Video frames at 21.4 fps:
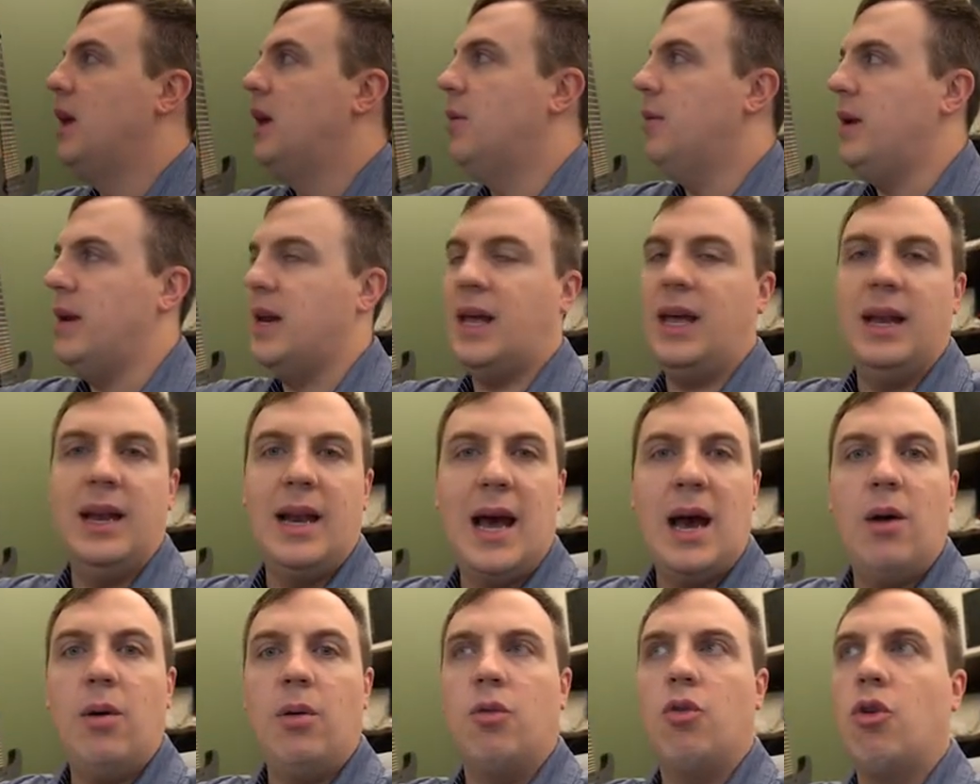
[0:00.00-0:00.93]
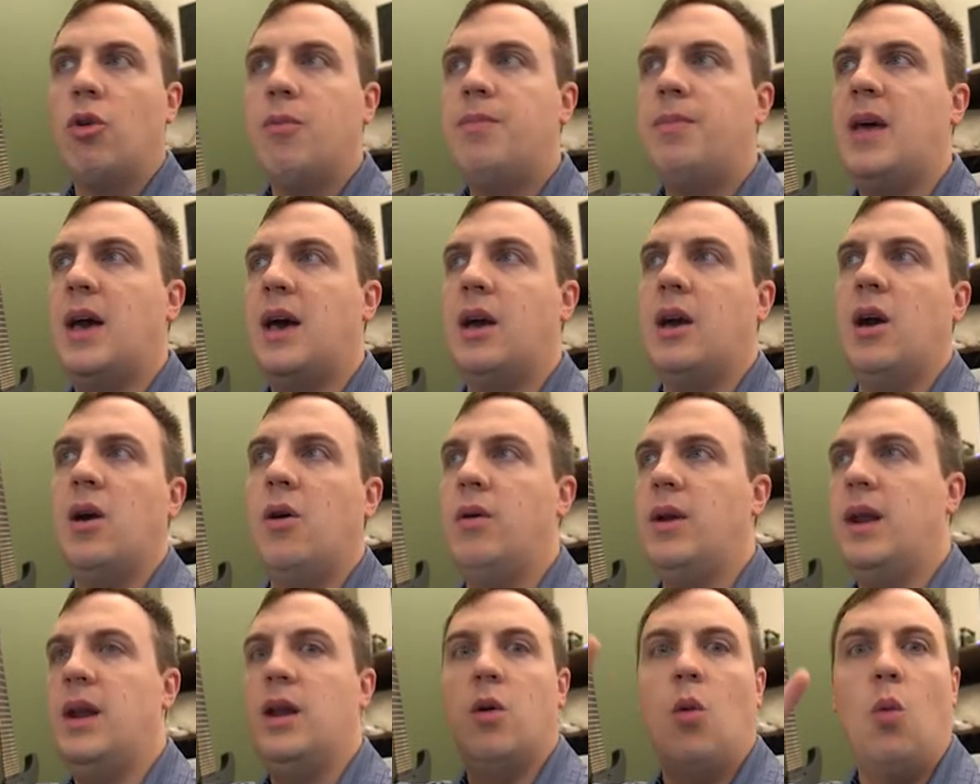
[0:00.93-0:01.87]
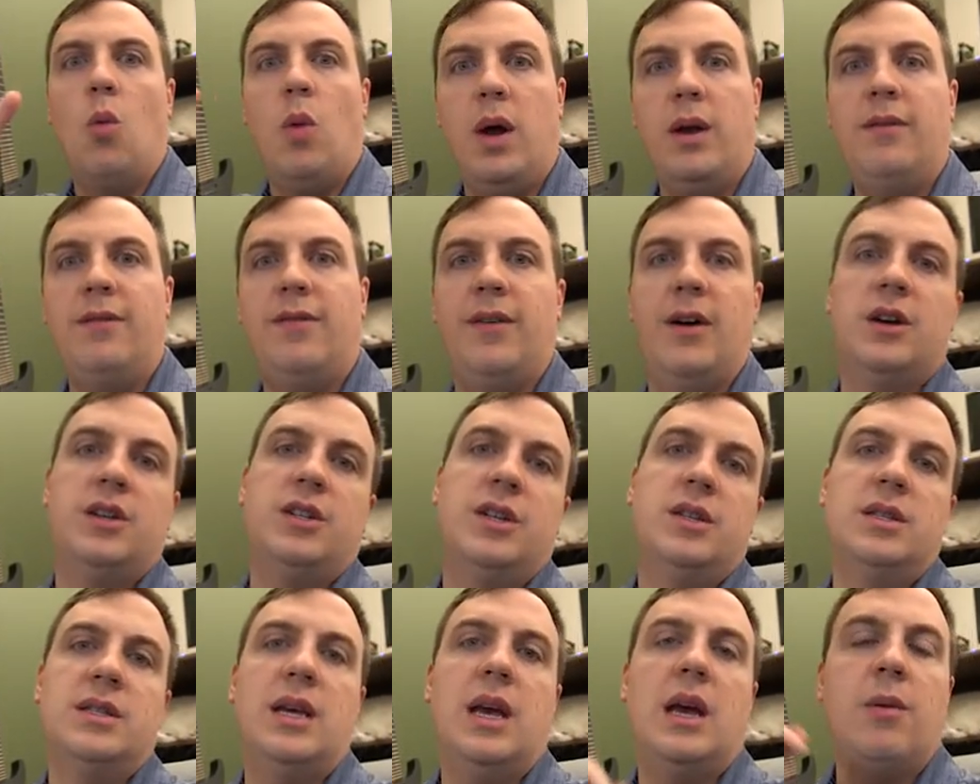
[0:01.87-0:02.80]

And we can now group that code into one functions,